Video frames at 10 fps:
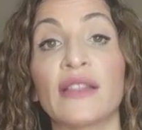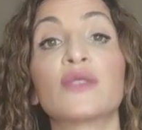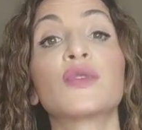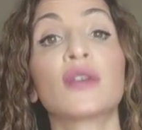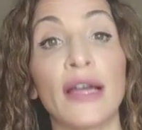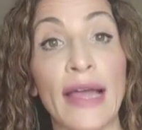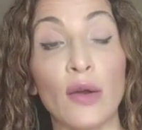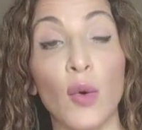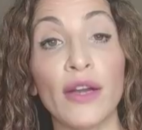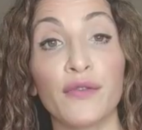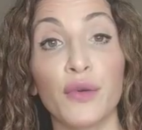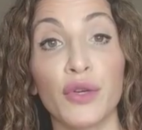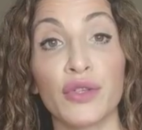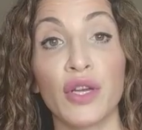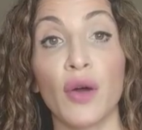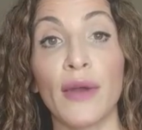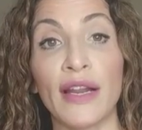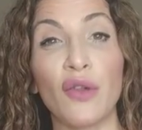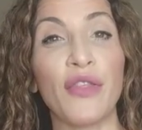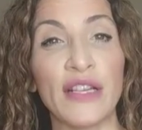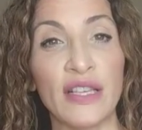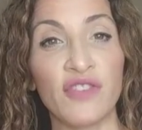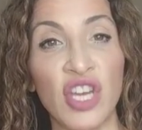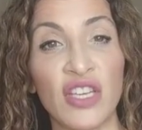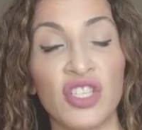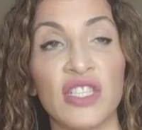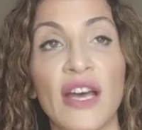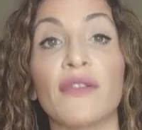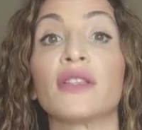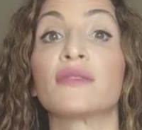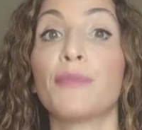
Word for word: And this was, again, quite a few years ago, and I know things have changed at Devens.